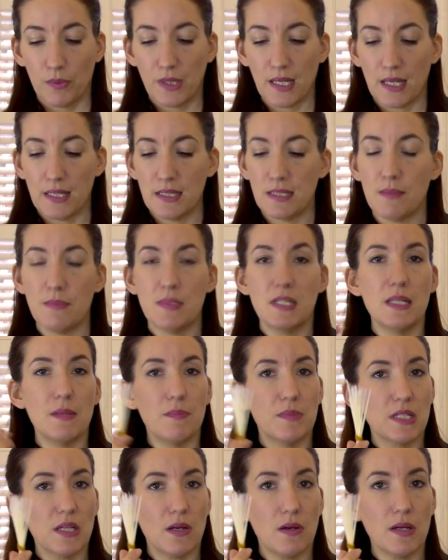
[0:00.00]
We had some
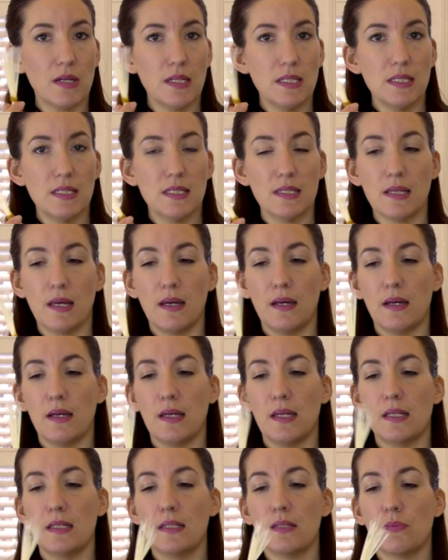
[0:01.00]
zip ties,
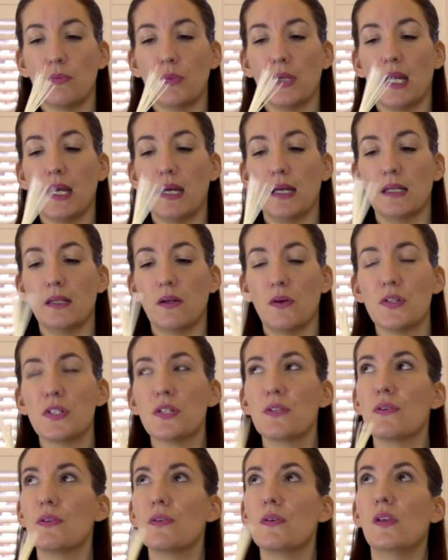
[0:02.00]
and we had
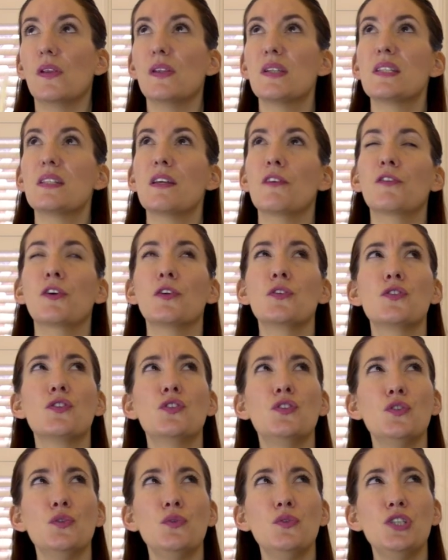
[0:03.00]
also this stuff called
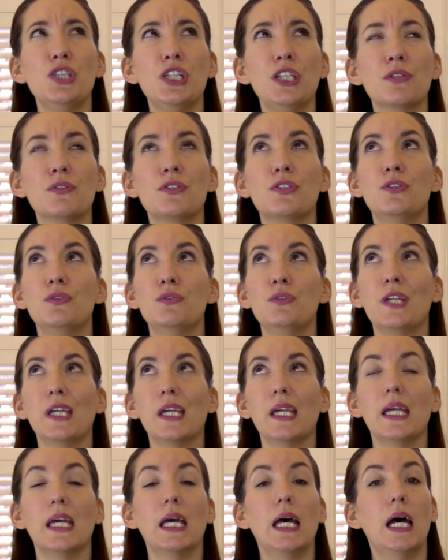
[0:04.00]
suji or
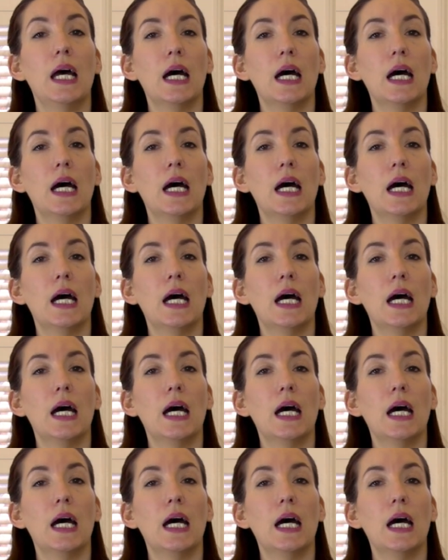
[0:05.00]
sugi.